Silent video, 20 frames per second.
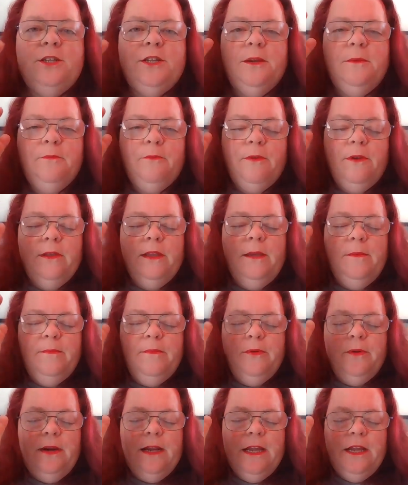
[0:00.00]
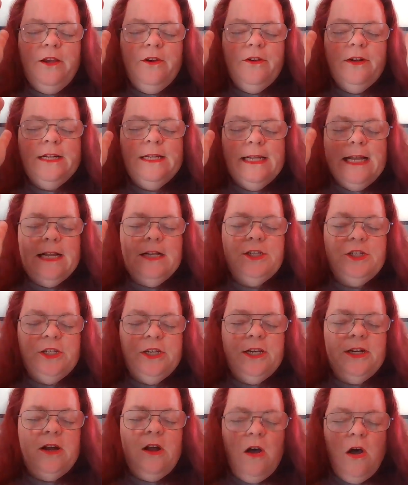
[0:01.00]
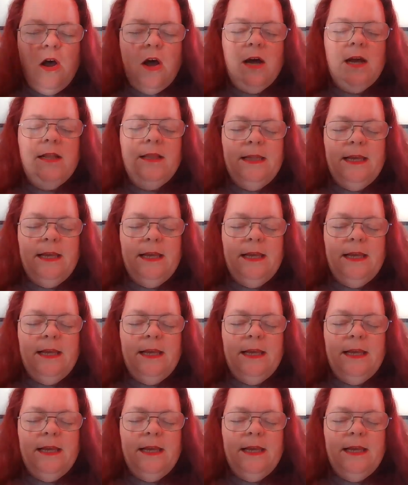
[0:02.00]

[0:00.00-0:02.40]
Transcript: and really putting your intention on the